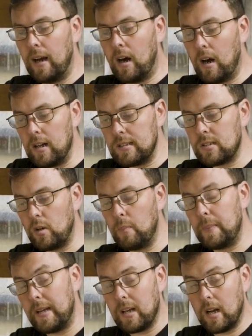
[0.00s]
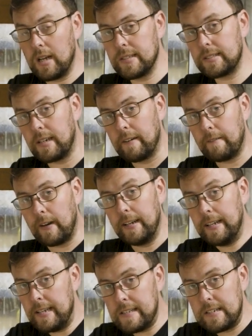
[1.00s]
Also, because they are
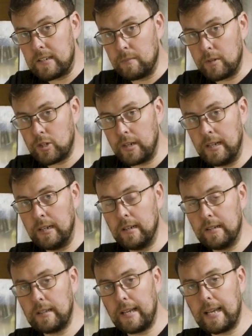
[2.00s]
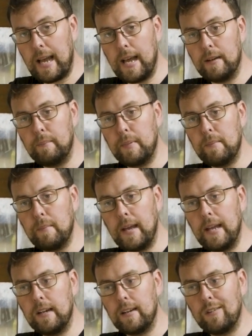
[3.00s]
very easy to machine, they can be
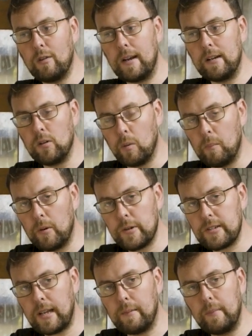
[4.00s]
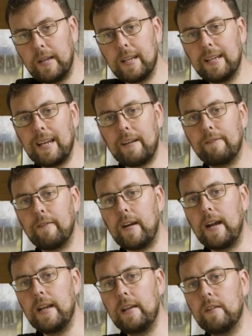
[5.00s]
made in great numbers and we can get
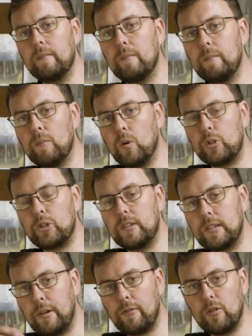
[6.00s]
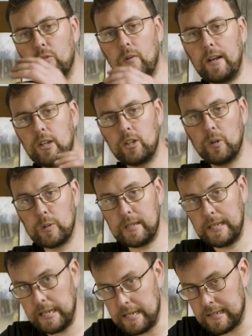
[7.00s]
very much different ratios
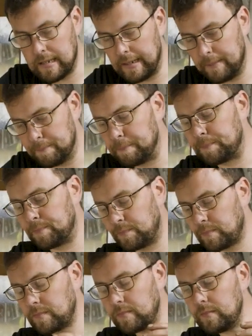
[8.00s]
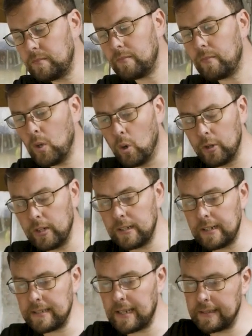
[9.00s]
easily. Other
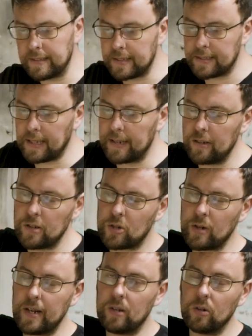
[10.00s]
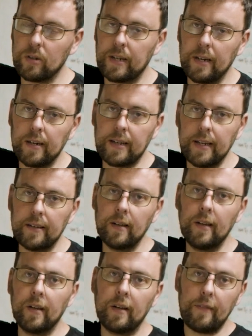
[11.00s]
than that, the standard straight cut gear kit
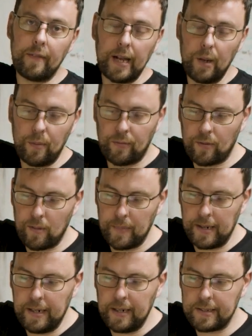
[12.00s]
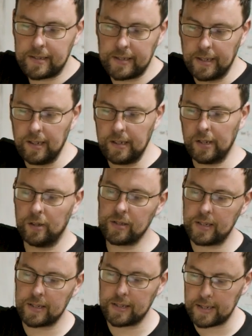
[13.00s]
available for a Mini still
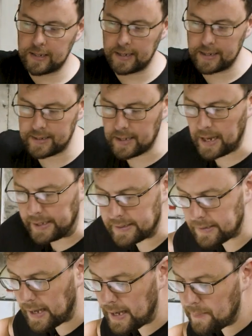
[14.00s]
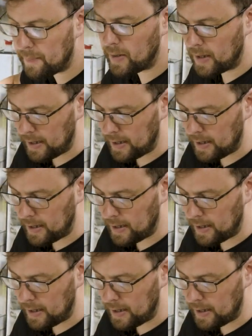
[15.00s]
uses this exact same